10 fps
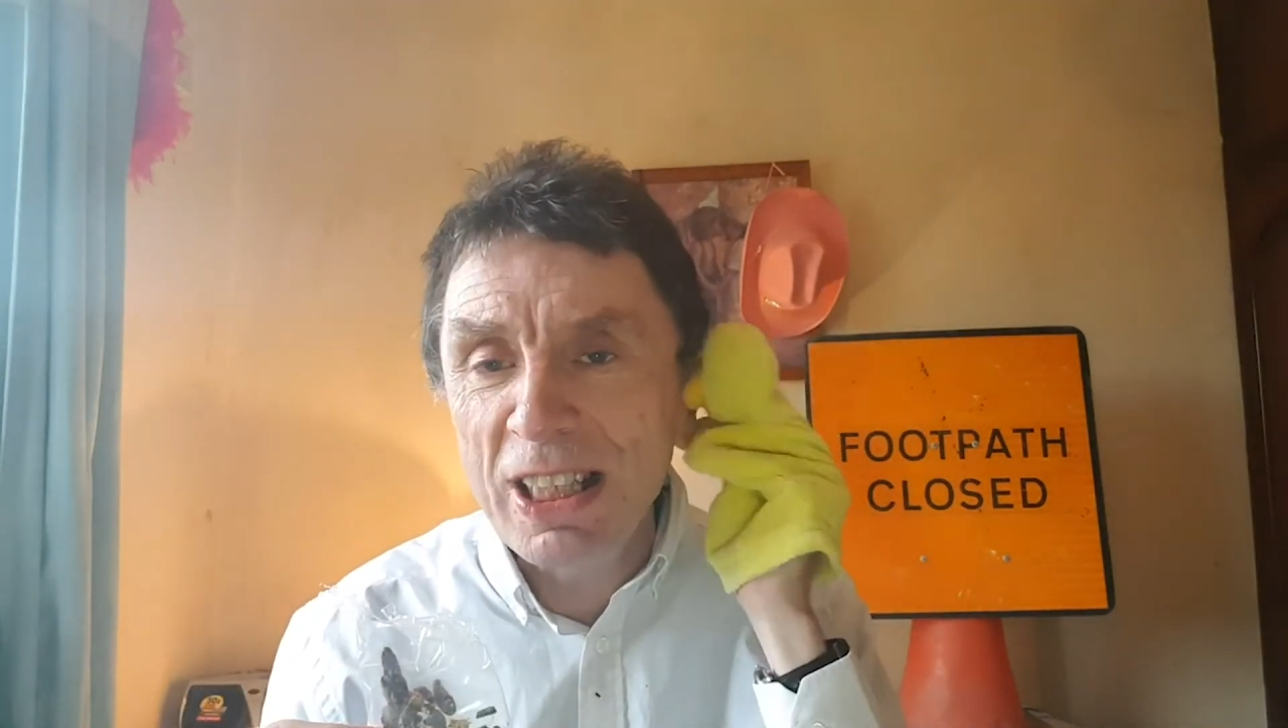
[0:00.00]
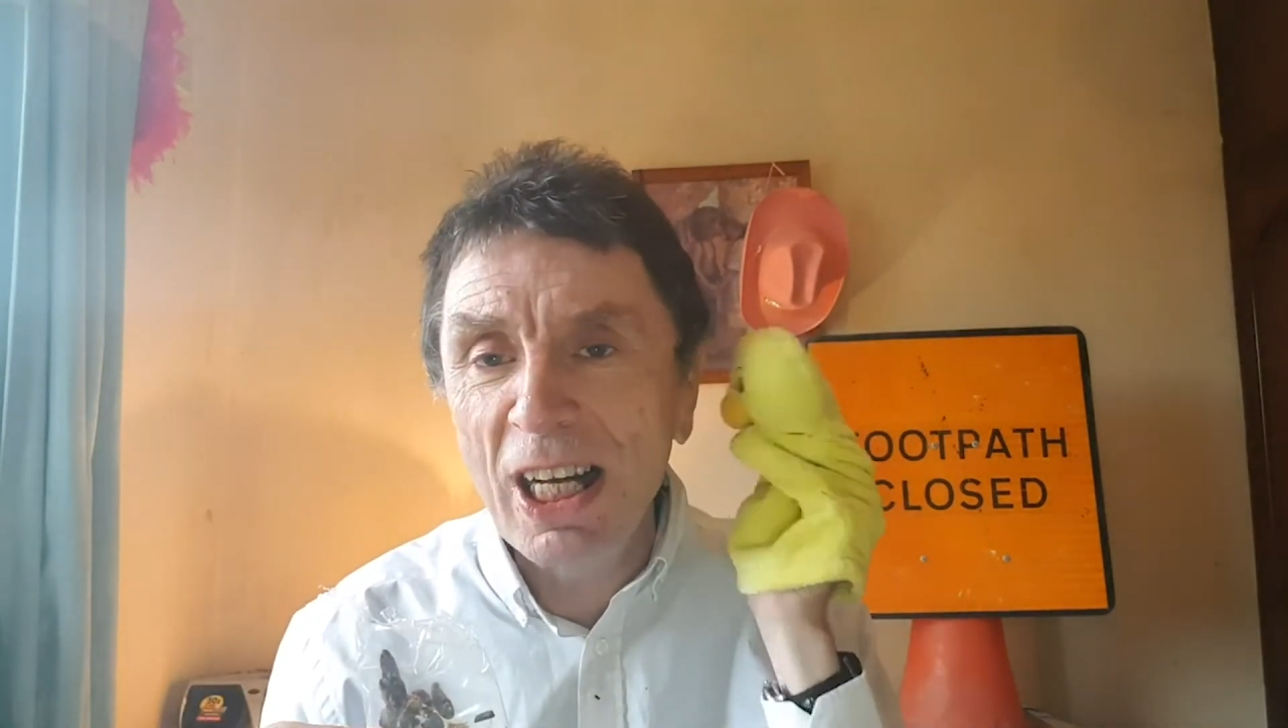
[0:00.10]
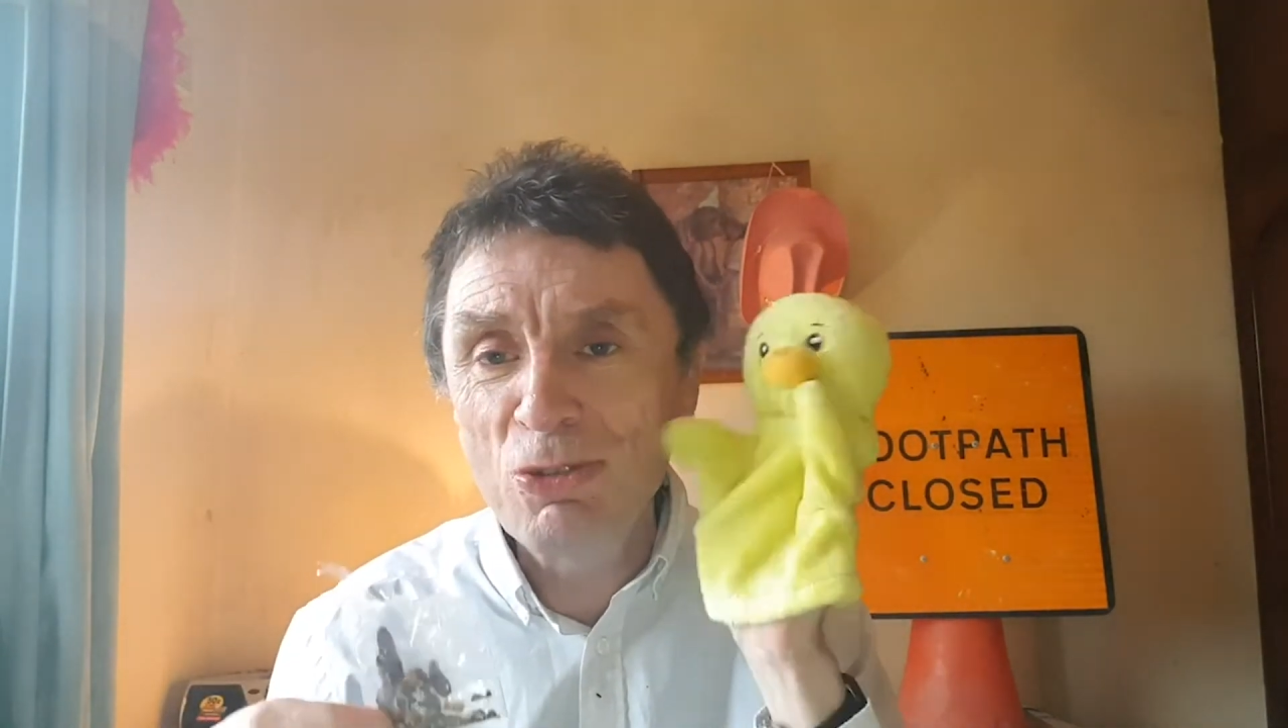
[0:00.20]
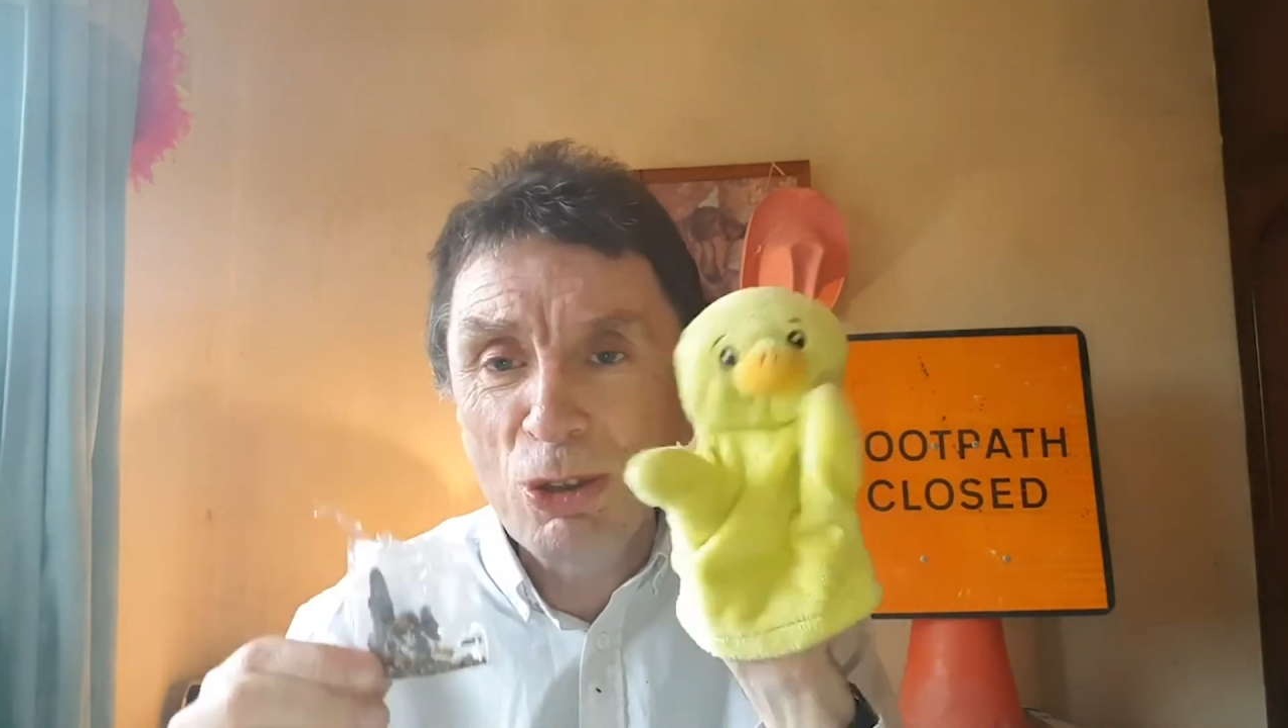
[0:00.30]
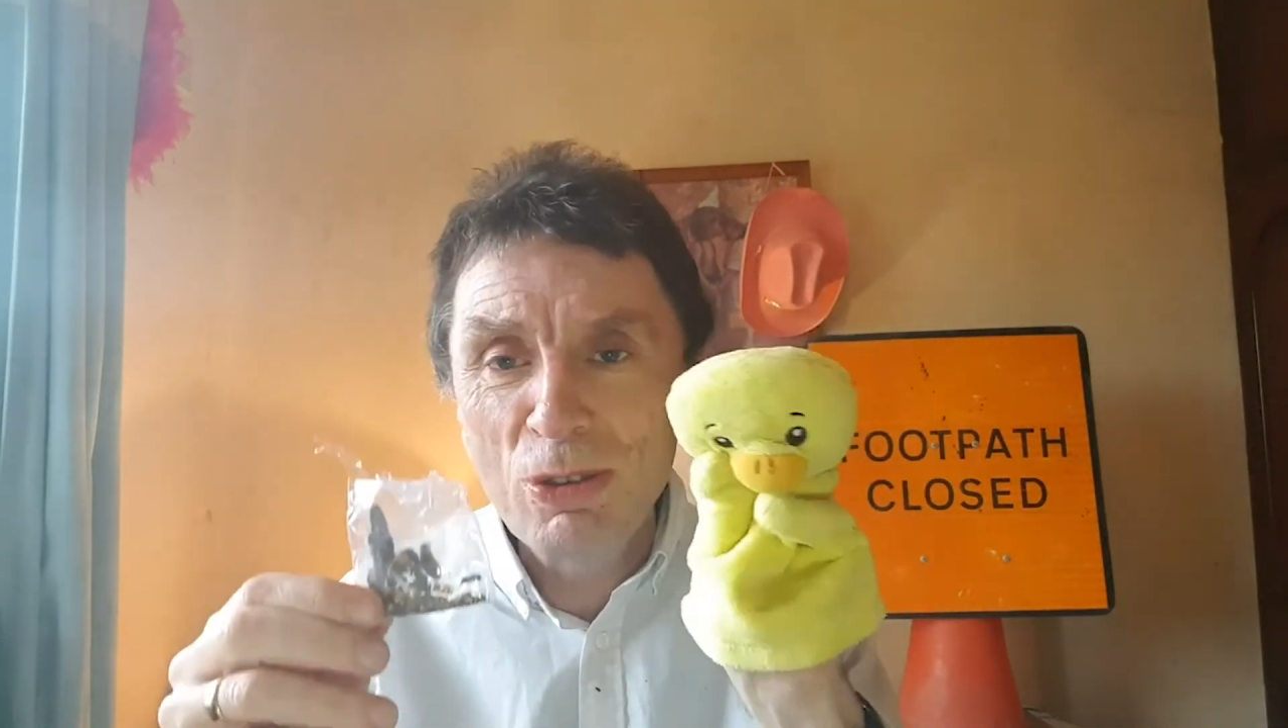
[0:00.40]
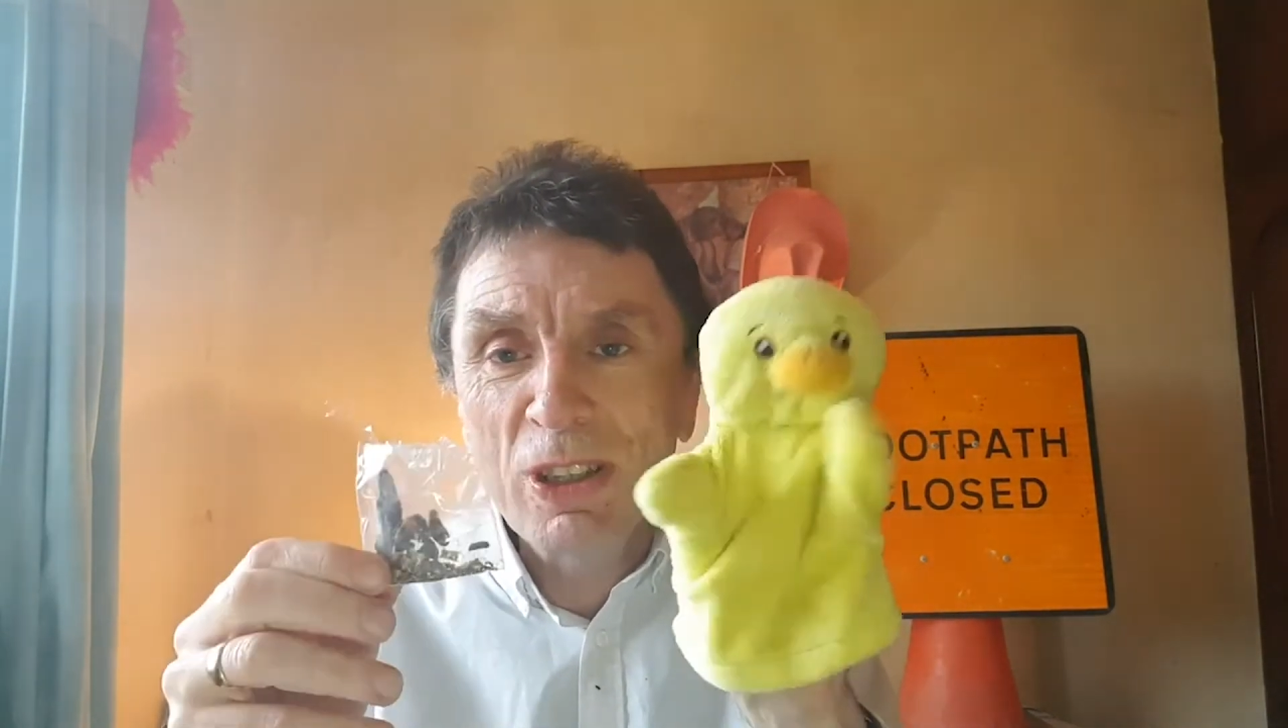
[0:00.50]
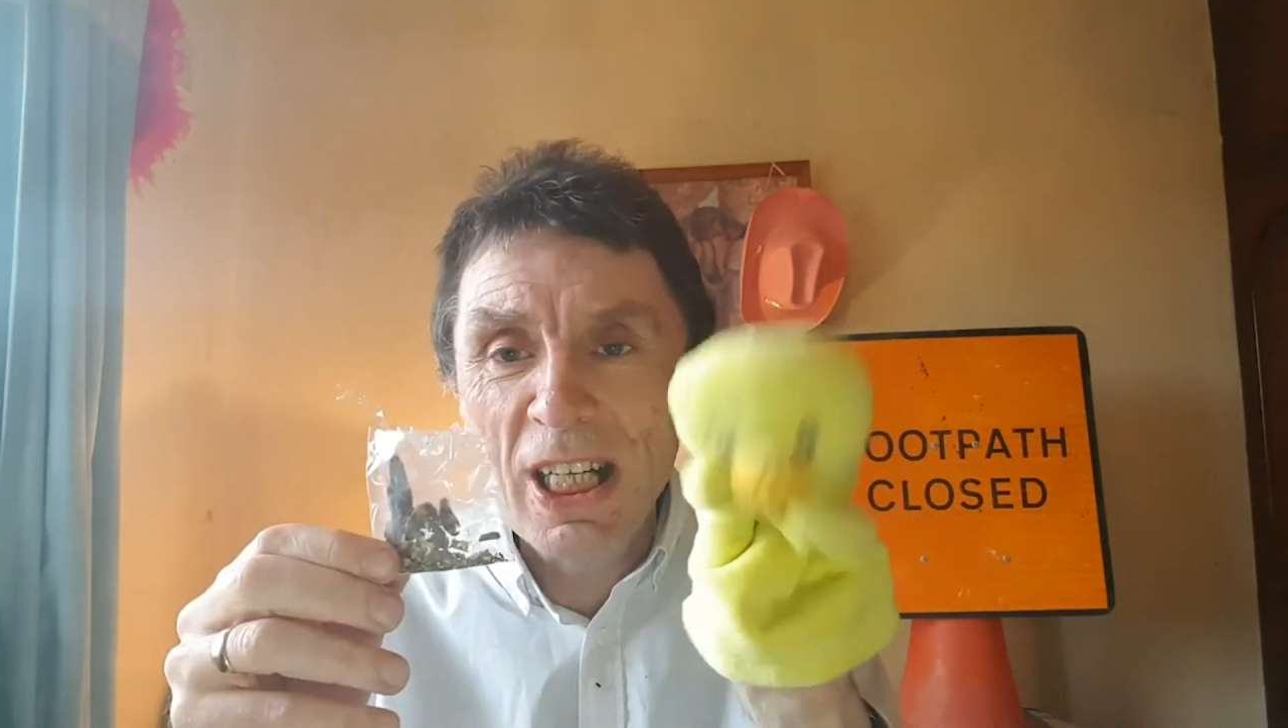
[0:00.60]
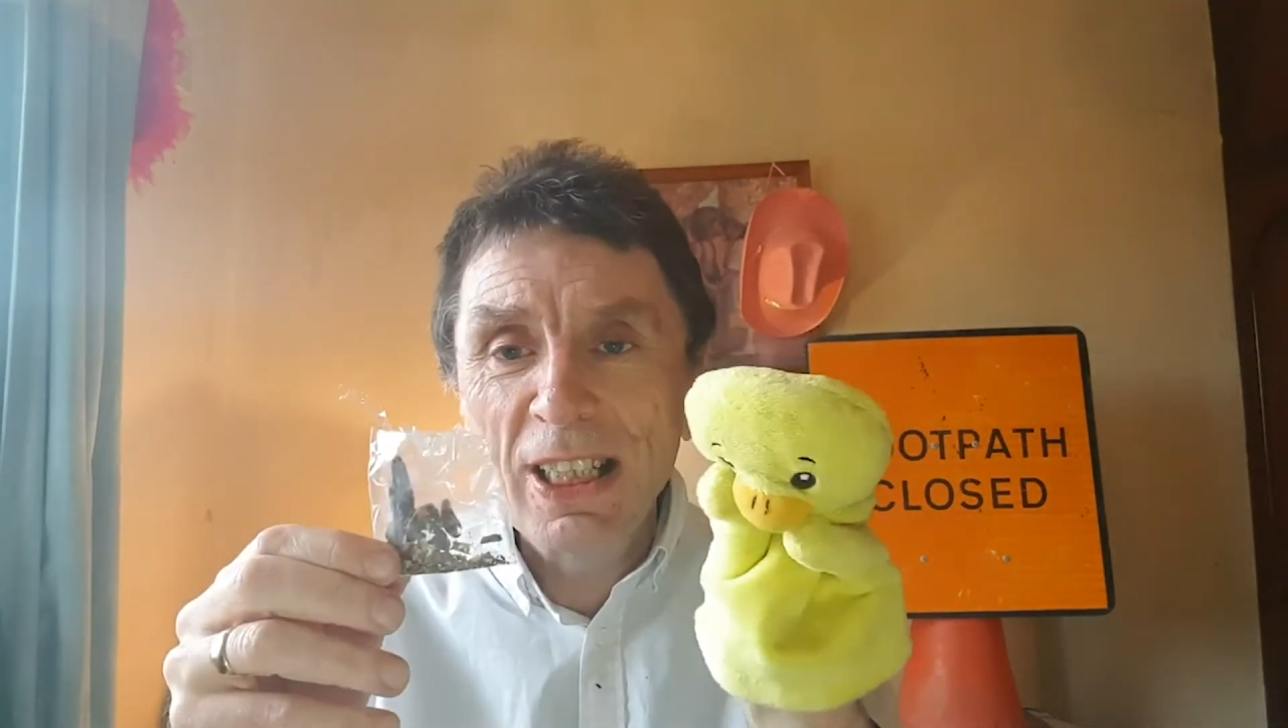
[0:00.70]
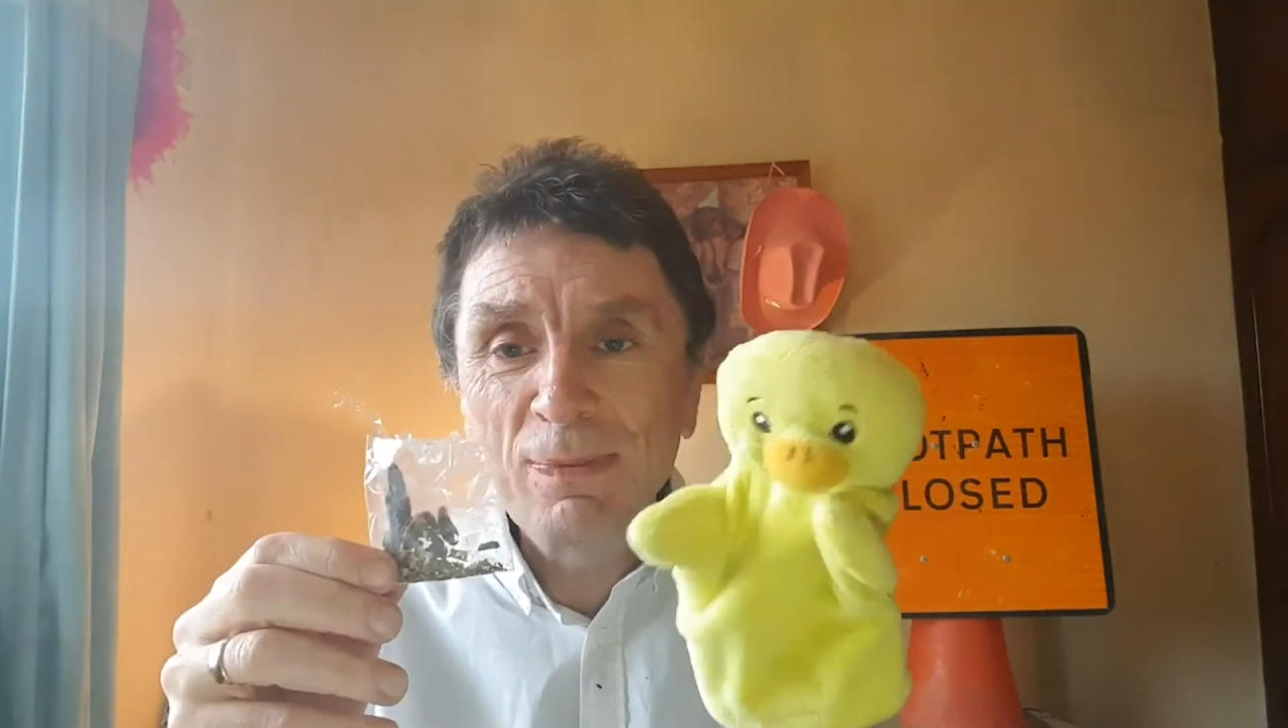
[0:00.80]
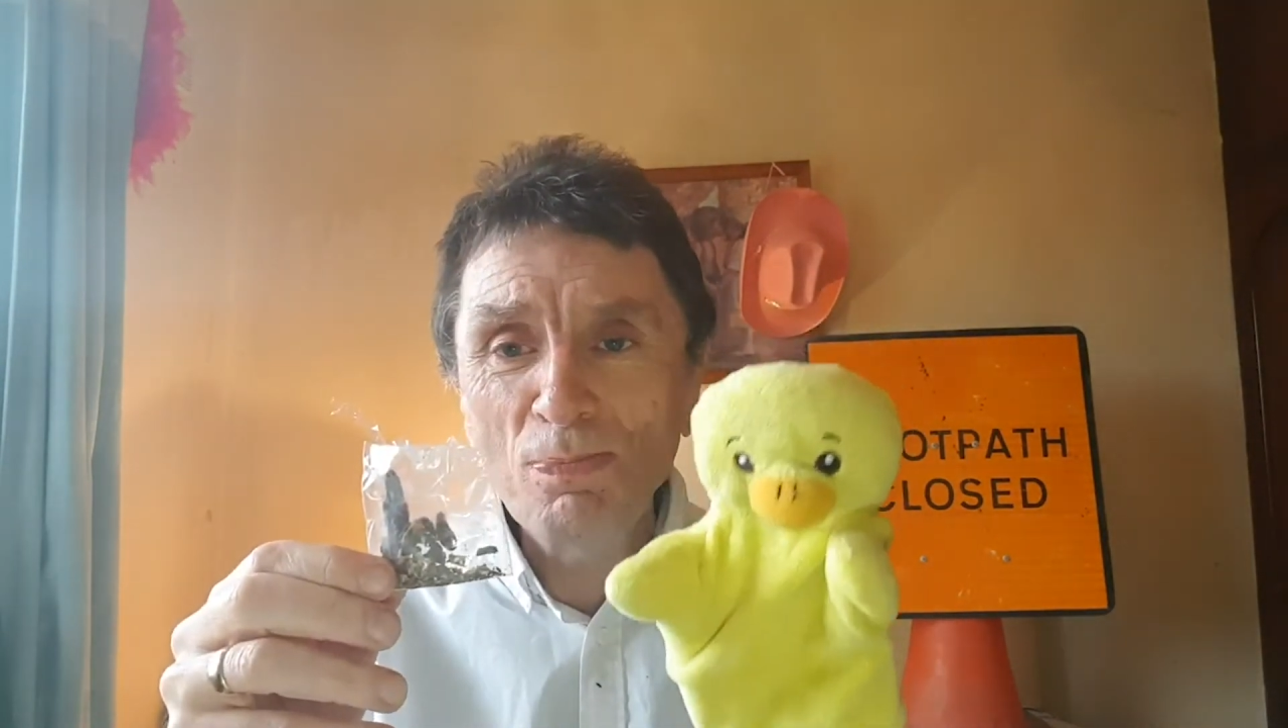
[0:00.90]
Dad.
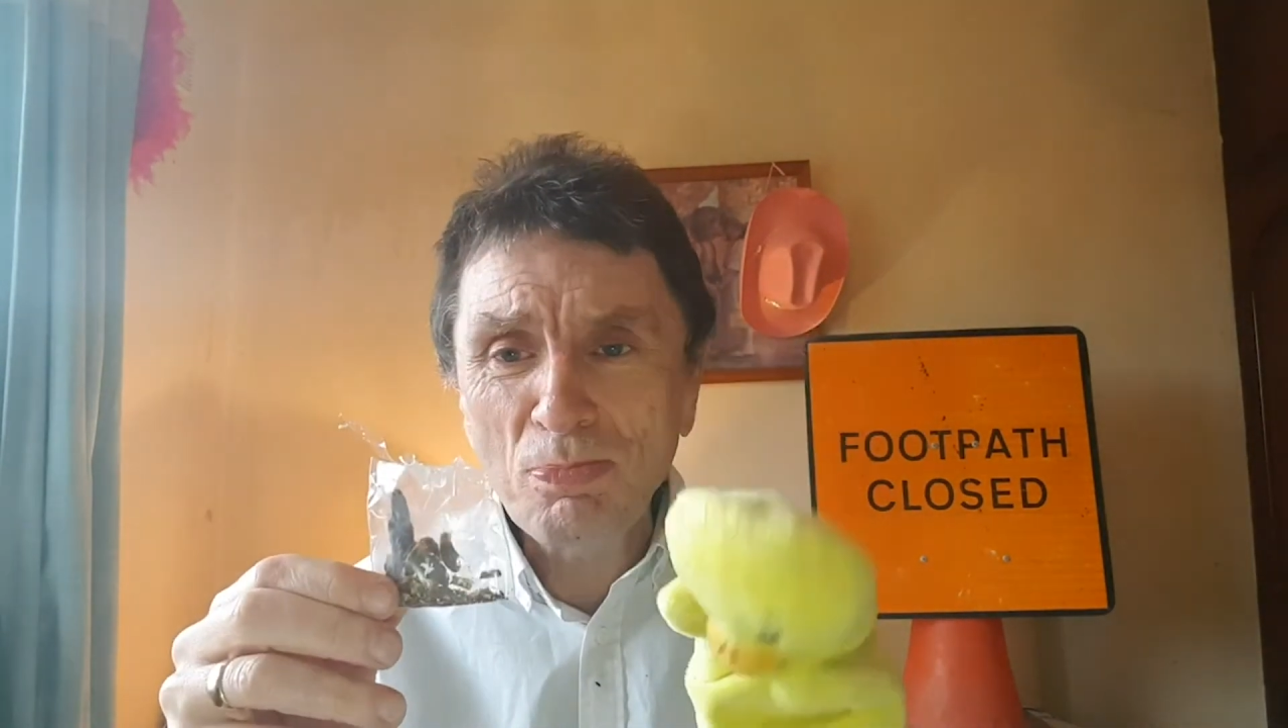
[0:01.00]
Yes.